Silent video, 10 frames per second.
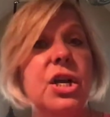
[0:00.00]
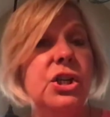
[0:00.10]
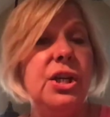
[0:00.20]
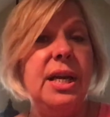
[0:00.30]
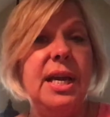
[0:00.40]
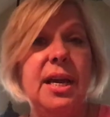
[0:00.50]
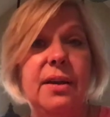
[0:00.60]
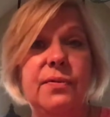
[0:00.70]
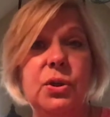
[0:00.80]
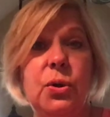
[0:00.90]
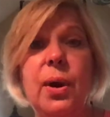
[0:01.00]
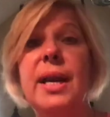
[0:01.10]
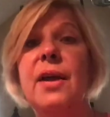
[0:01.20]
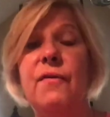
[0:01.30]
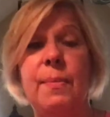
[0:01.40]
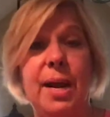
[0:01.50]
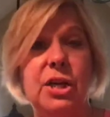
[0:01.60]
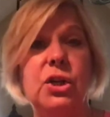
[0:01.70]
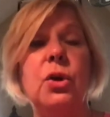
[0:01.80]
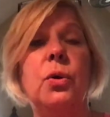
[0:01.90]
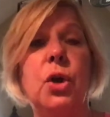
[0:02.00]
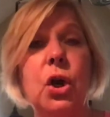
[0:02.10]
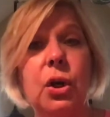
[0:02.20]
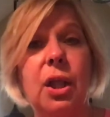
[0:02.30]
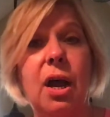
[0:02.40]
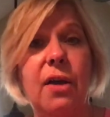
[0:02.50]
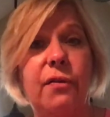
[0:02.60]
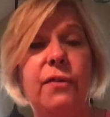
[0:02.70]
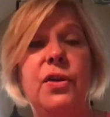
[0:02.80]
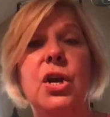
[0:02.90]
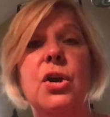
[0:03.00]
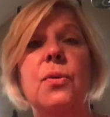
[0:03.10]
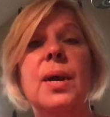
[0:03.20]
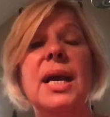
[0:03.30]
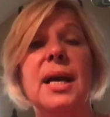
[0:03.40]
She gives great information on her live review.